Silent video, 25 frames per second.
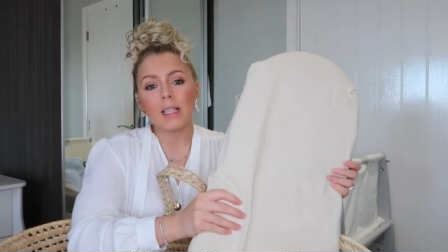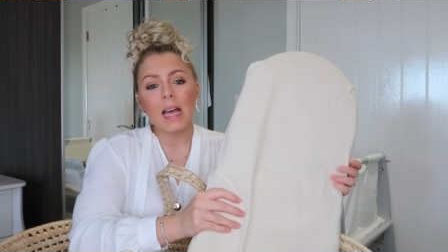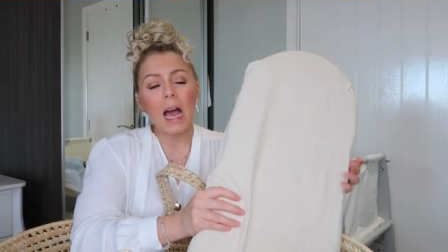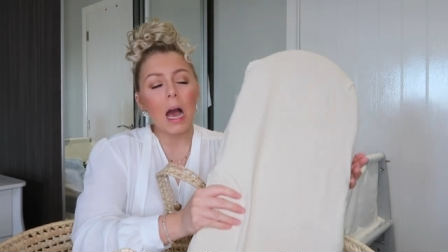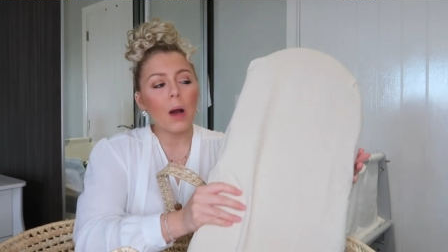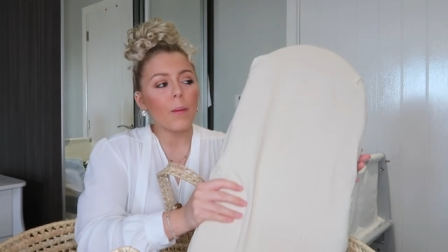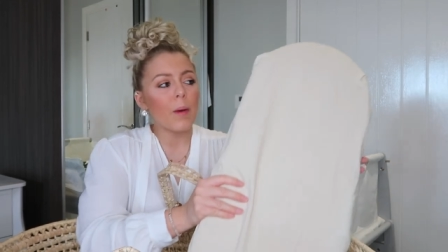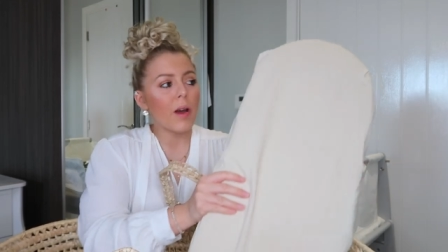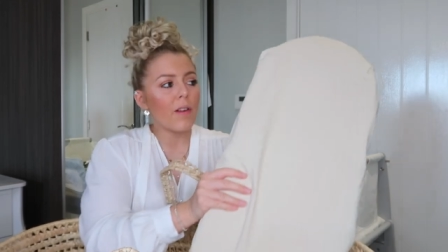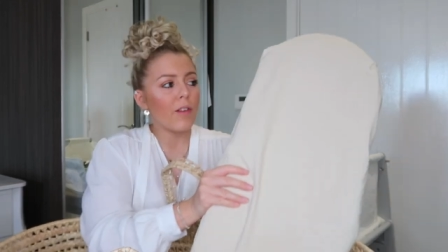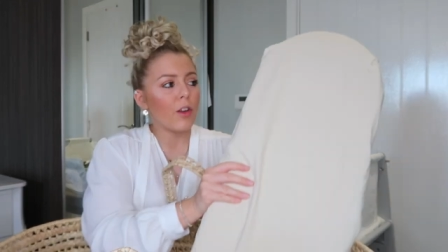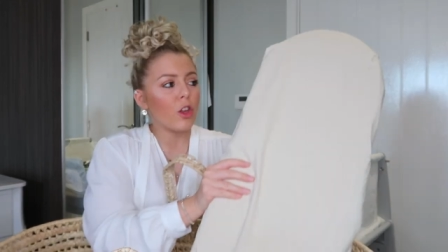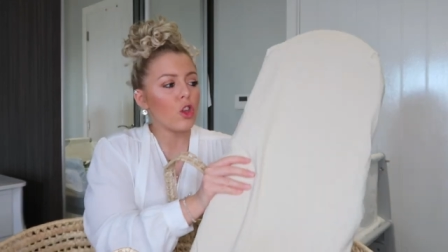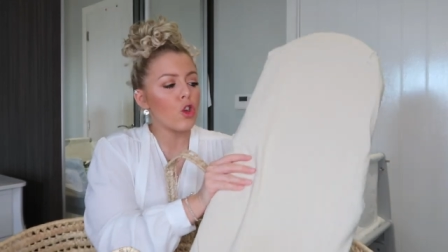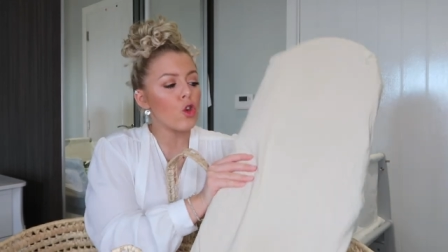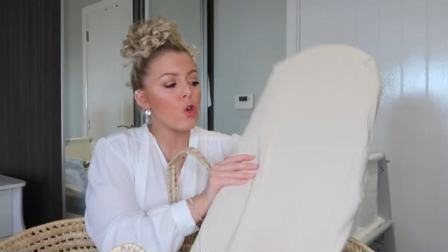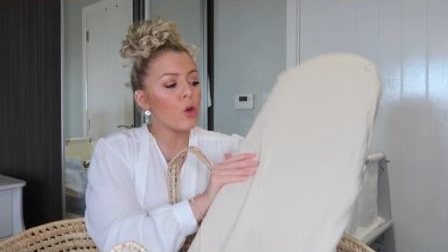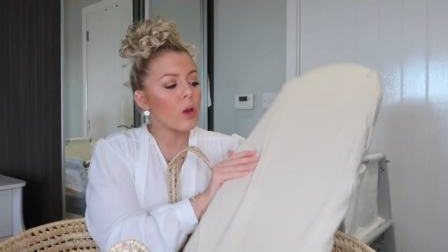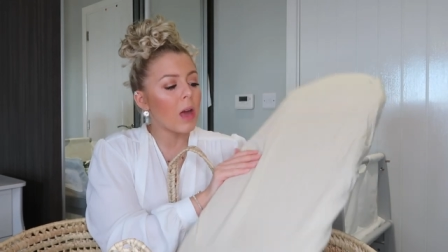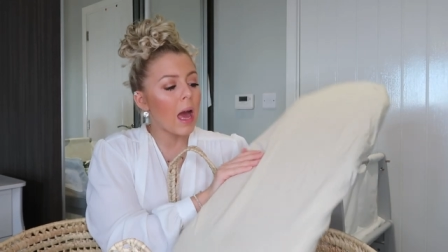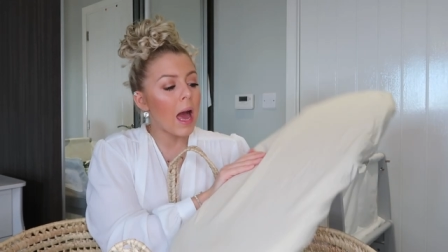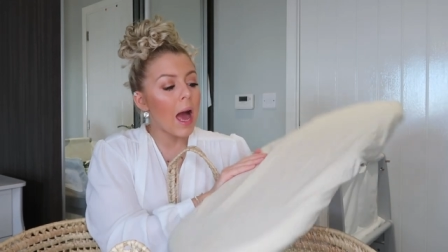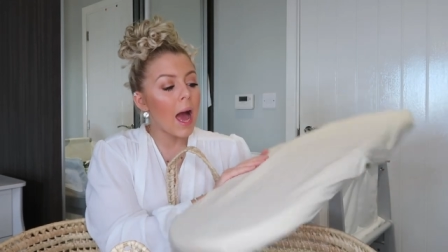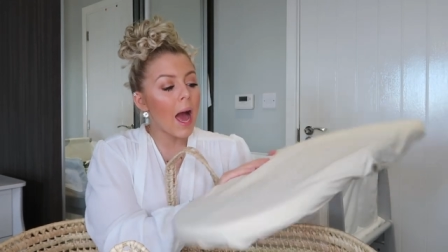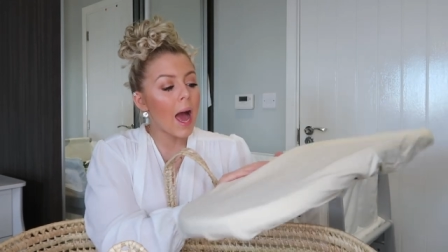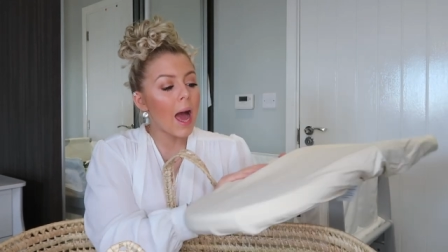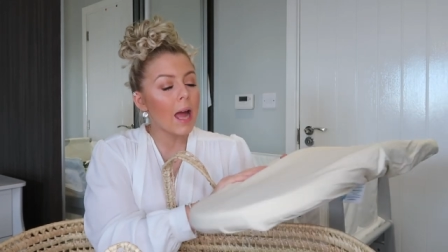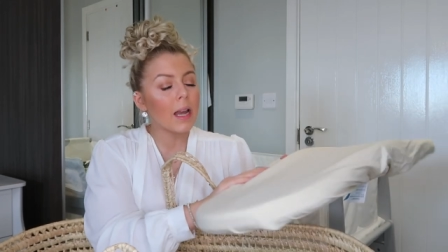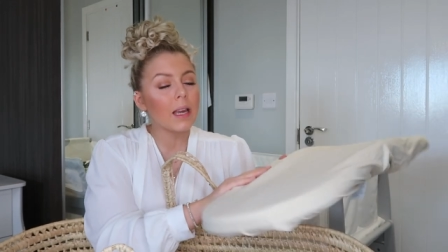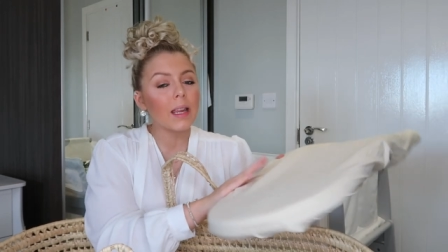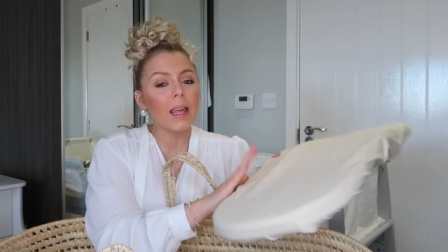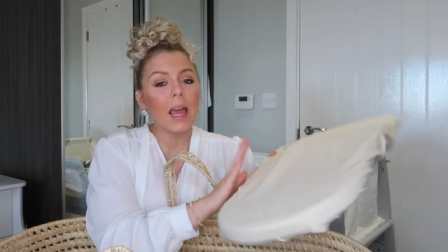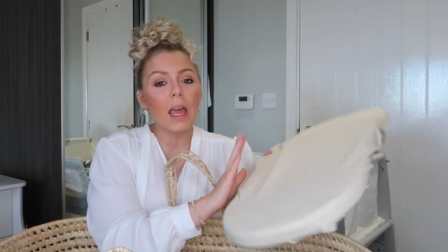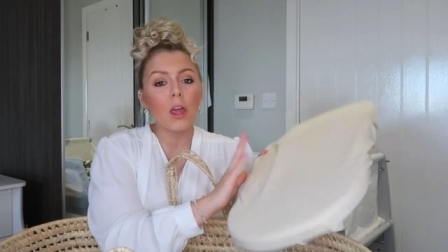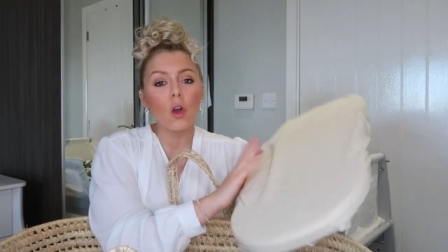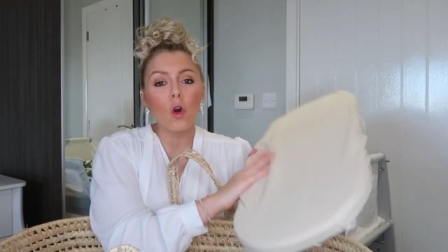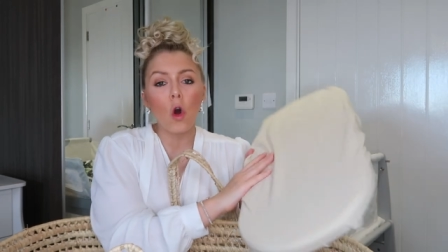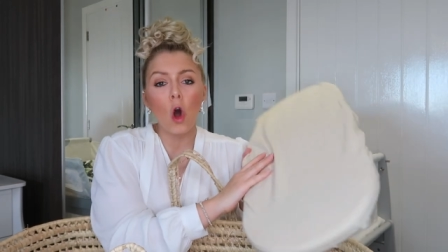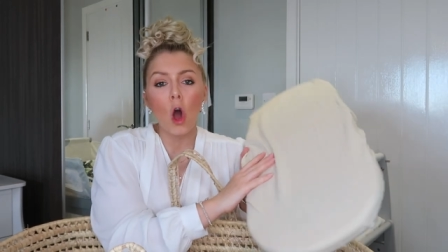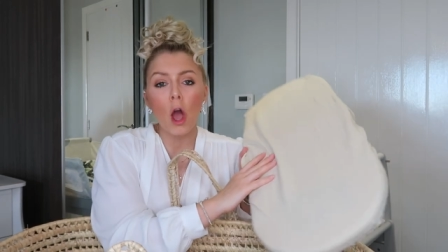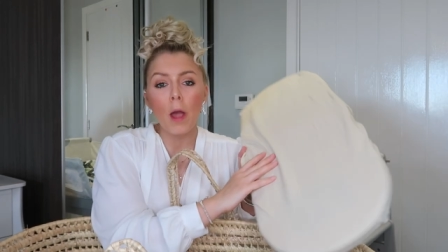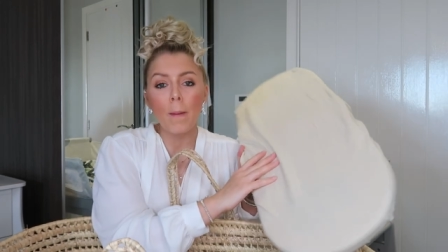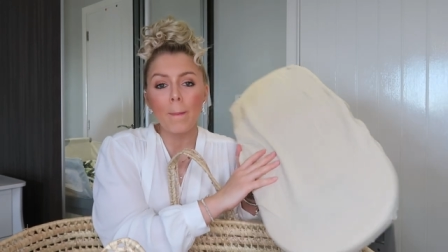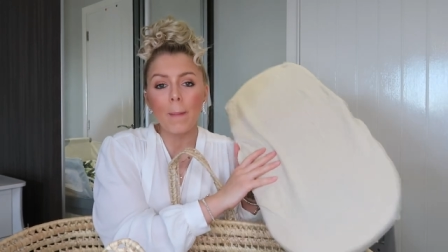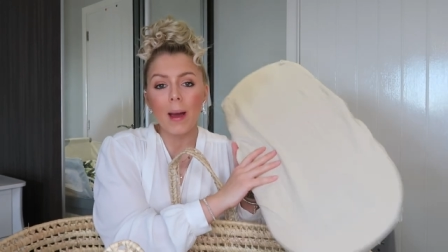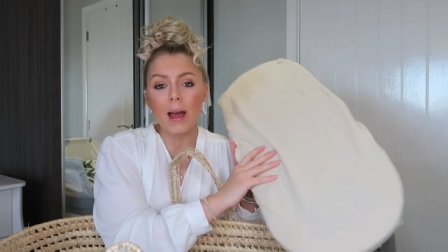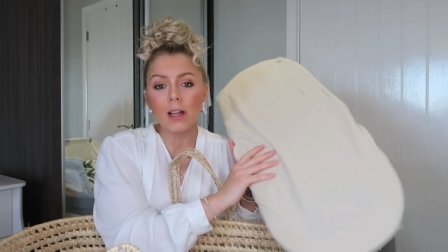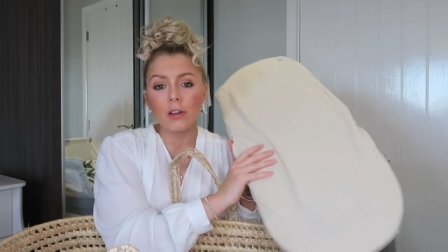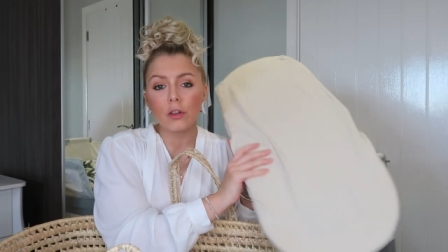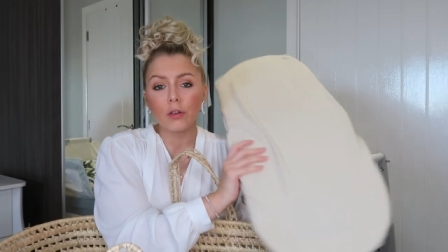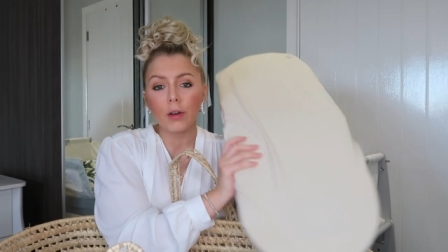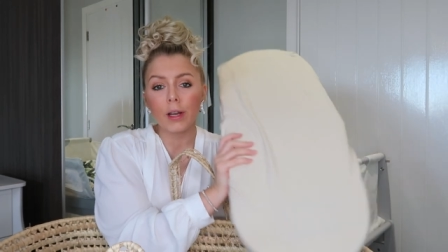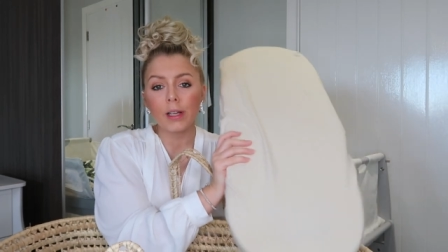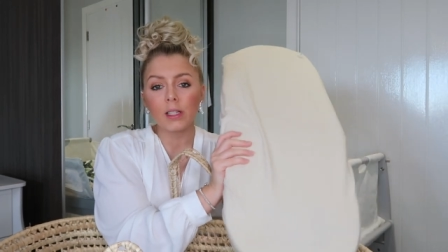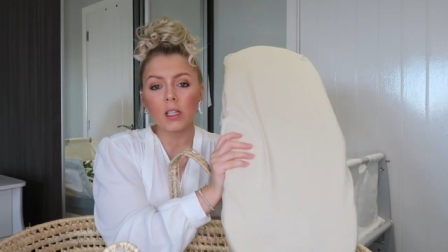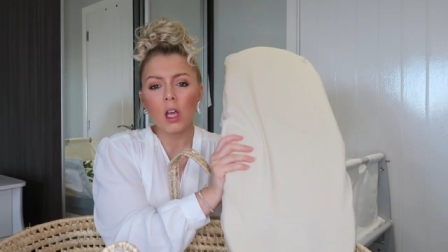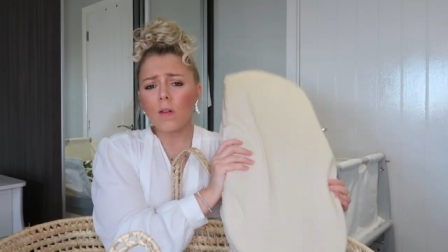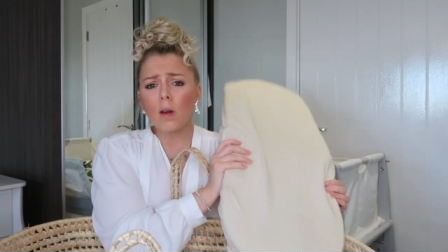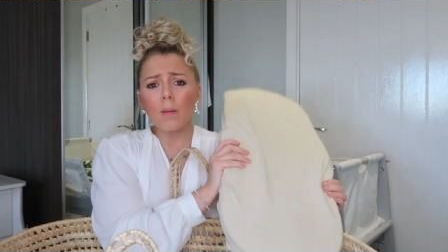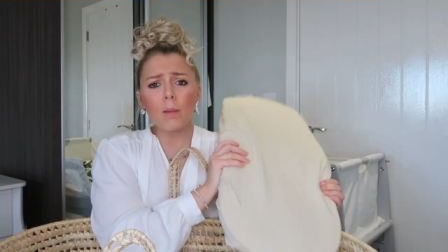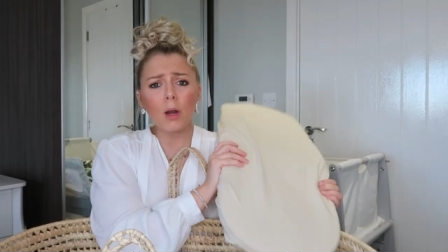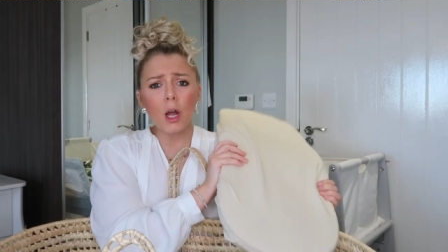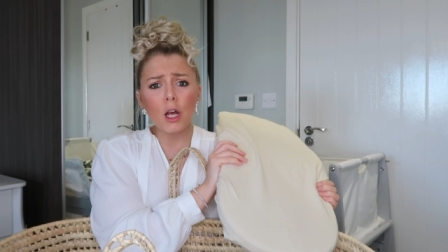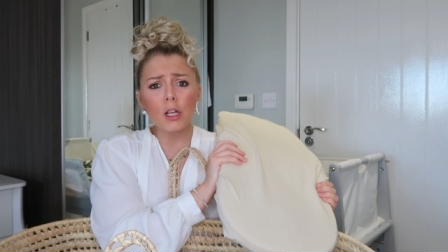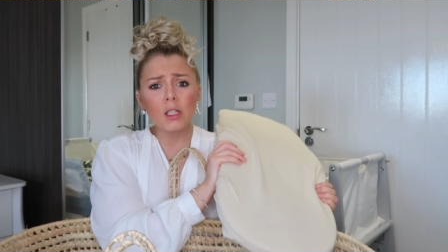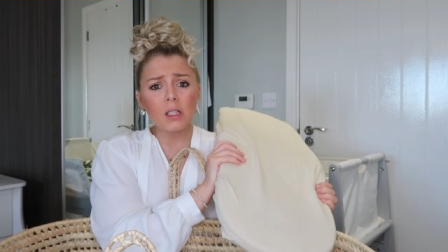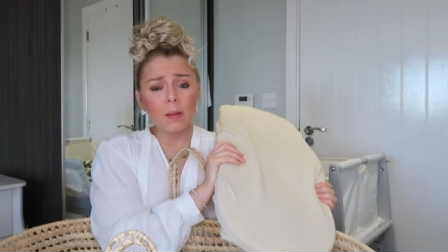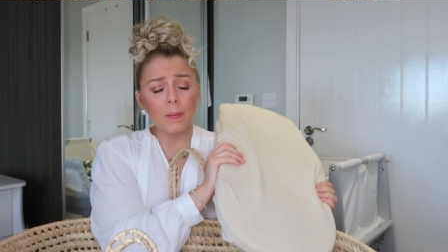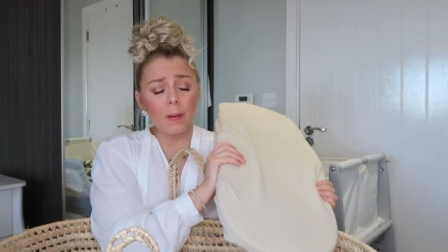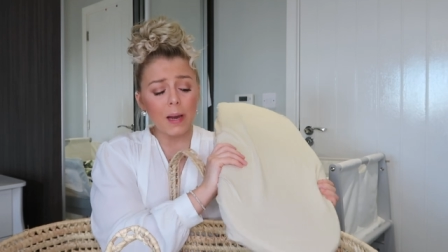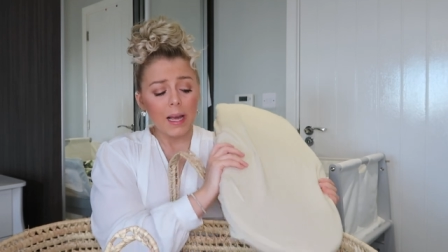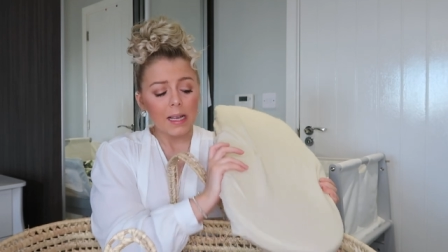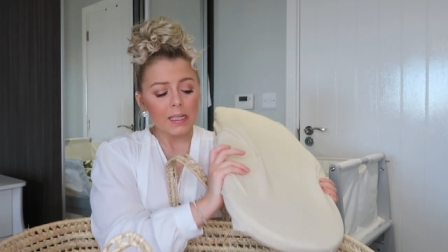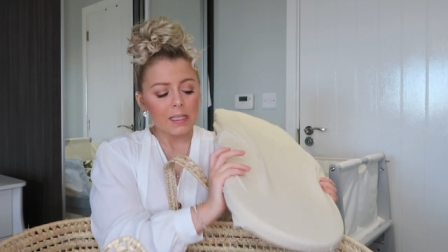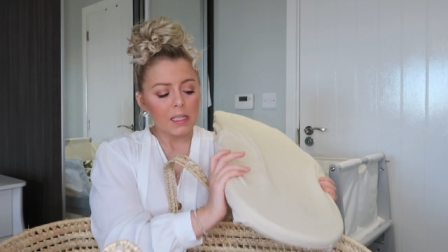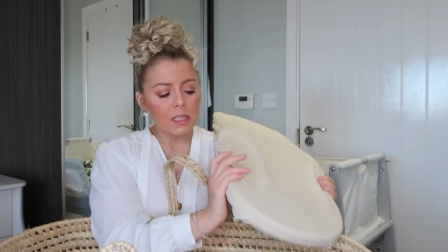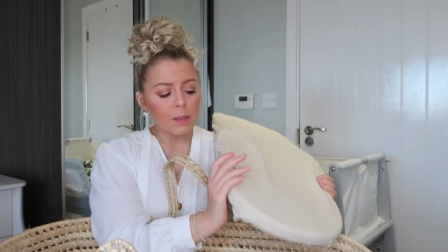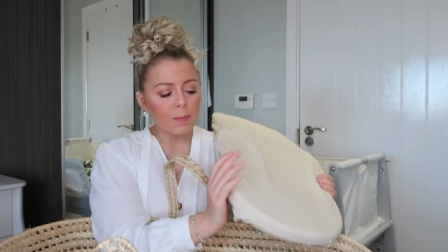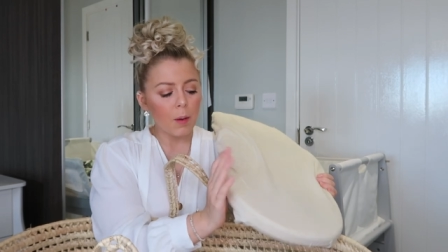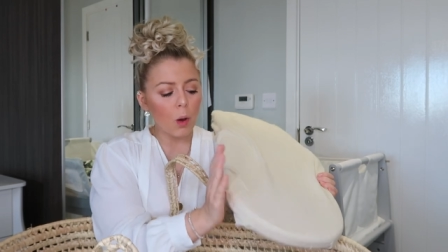However, you can get your own mattress from loads of places,